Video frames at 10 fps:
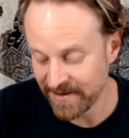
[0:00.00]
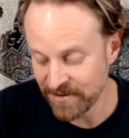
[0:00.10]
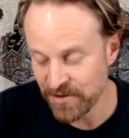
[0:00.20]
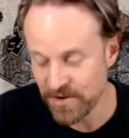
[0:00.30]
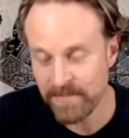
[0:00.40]

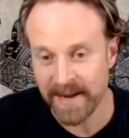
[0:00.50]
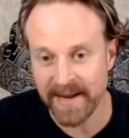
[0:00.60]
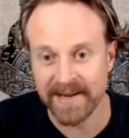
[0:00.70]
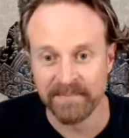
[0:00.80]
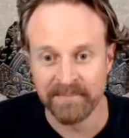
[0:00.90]
You
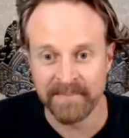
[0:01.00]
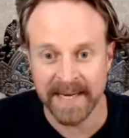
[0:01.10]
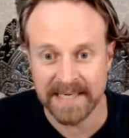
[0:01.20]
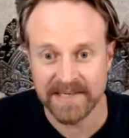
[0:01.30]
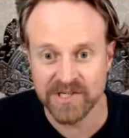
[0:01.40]
may
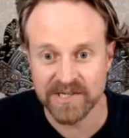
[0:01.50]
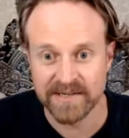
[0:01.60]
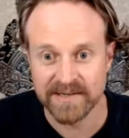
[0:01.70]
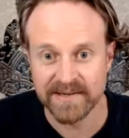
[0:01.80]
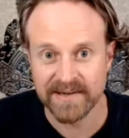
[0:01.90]
meet
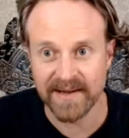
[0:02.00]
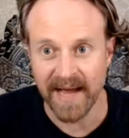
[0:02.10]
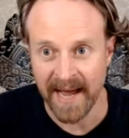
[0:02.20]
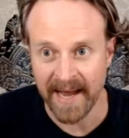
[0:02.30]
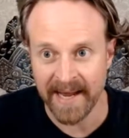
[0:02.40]

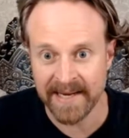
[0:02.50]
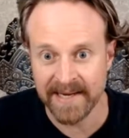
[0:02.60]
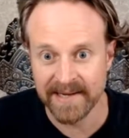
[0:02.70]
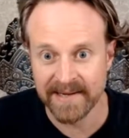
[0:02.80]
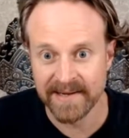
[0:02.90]
a
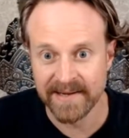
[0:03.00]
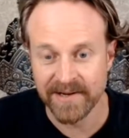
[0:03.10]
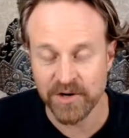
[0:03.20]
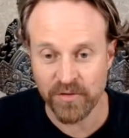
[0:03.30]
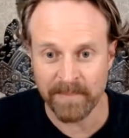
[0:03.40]

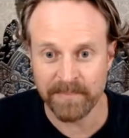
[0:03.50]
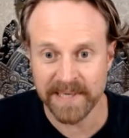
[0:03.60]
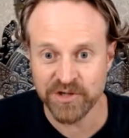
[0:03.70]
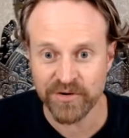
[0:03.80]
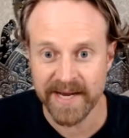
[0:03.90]
grumpy
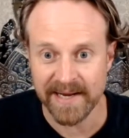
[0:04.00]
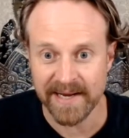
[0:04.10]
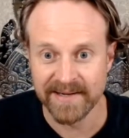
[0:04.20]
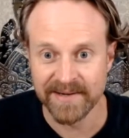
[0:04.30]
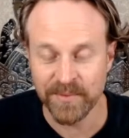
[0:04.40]
tree.
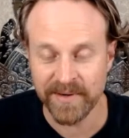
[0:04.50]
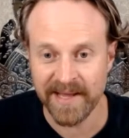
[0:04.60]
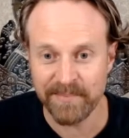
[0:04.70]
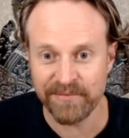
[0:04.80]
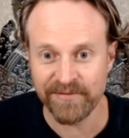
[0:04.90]
Wouldn't
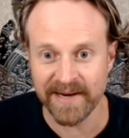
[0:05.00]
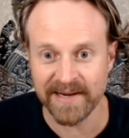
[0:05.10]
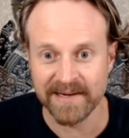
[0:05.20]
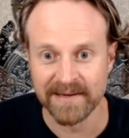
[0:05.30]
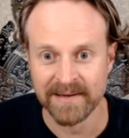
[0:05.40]
that be
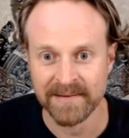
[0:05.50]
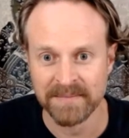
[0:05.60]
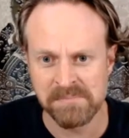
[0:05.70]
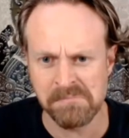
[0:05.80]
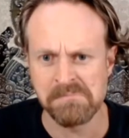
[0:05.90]
funny?
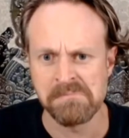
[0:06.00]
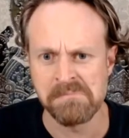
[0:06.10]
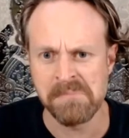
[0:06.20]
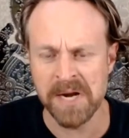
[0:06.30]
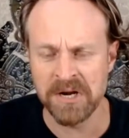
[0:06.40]

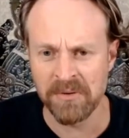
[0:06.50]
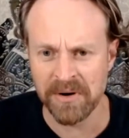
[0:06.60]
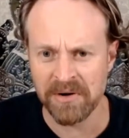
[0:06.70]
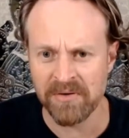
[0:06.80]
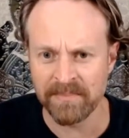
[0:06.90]
How do you know what
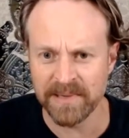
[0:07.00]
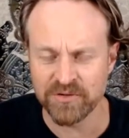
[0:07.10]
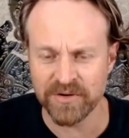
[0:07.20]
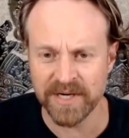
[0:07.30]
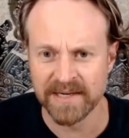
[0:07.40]
a grumpy
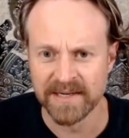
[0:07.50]
tree